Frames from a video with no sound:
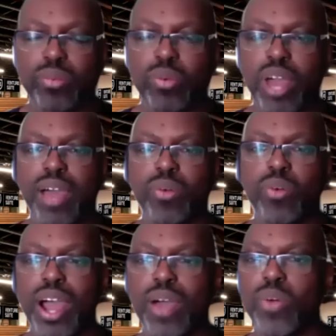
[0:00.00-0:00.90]
wow,
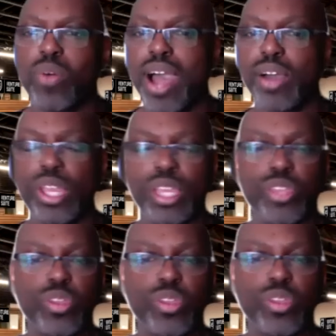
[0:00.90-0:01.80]
wow, wow
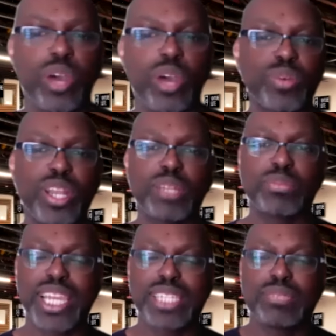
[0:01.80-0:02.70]
you know, that's one of the
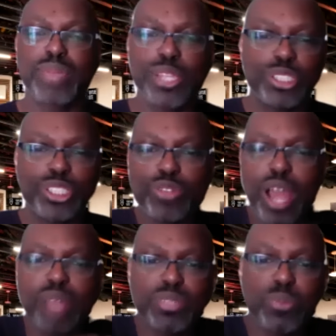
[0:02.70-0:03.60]
things, man. You just
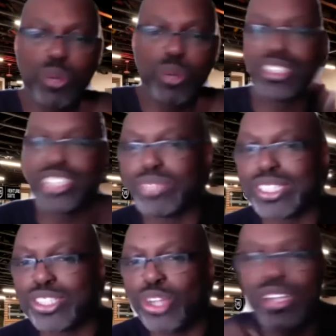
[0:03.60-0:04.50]
drop some more gems,
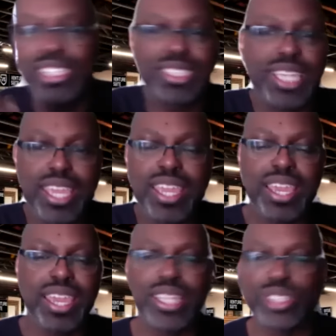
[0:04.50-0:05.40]
as y'all can see.
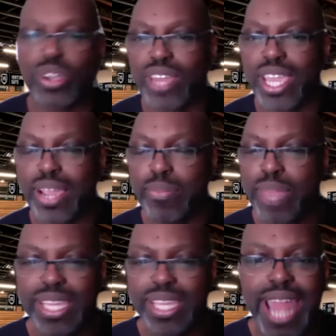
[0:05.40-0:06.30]
He's over here
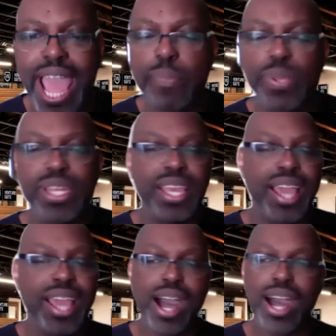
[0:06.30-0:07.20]
making it happen.
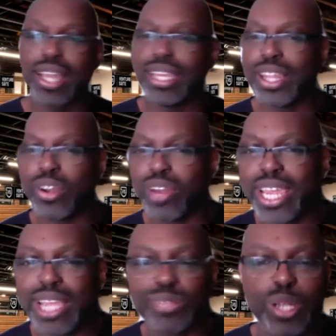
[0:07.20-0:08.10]
Uh,
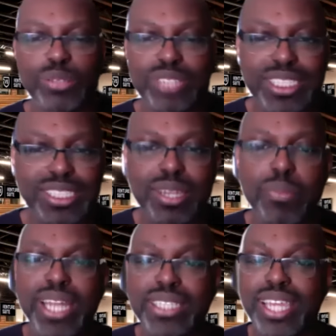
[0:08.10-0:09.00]
literally, as one of those things that
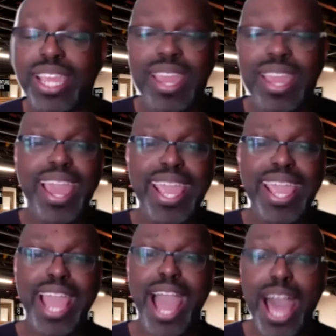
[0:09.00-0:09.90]
somebody say,
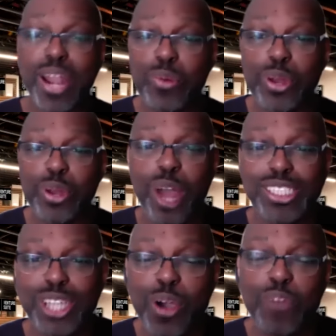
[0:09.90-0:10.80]
"Hey, I don't want to
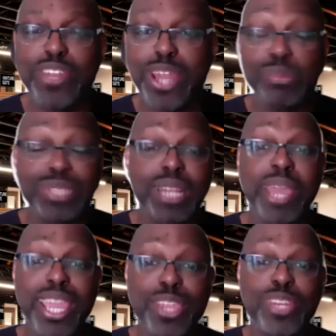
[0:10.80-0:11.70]
watch the whole video." I'm telling him,
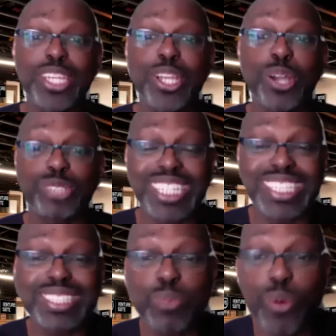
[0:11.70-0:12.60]
"Hey, you need to go to
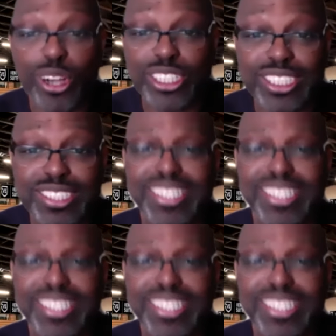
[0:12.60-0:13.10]
this portion.